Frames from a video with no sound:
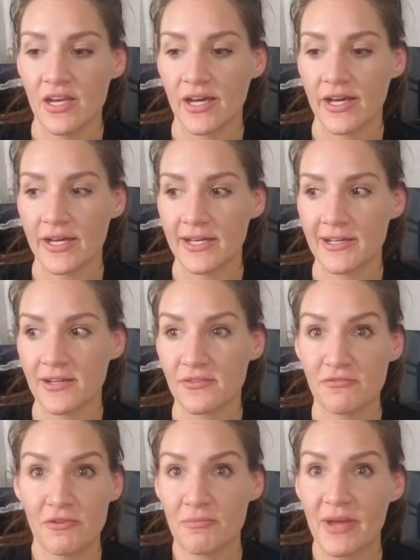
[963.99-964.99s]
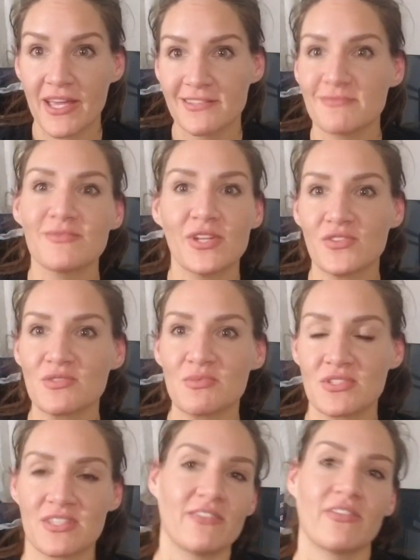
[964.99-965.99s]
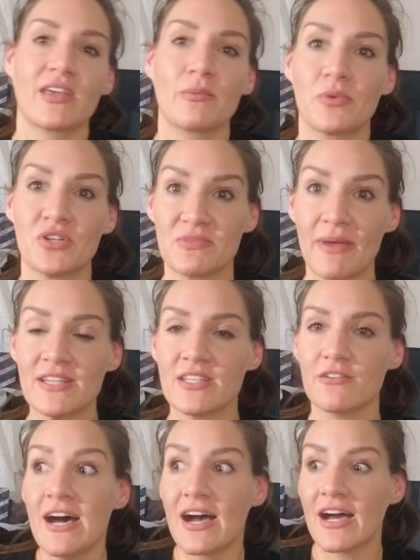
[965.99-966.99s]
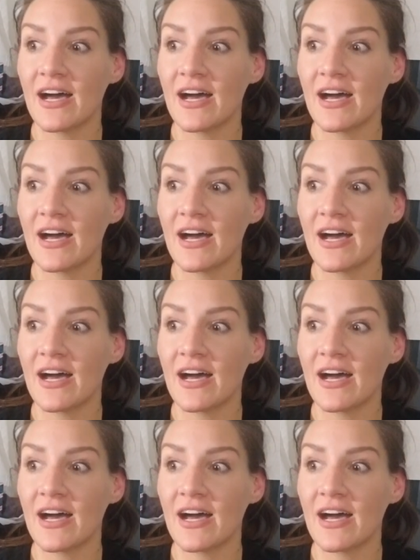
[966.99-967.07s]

from my specific perspective,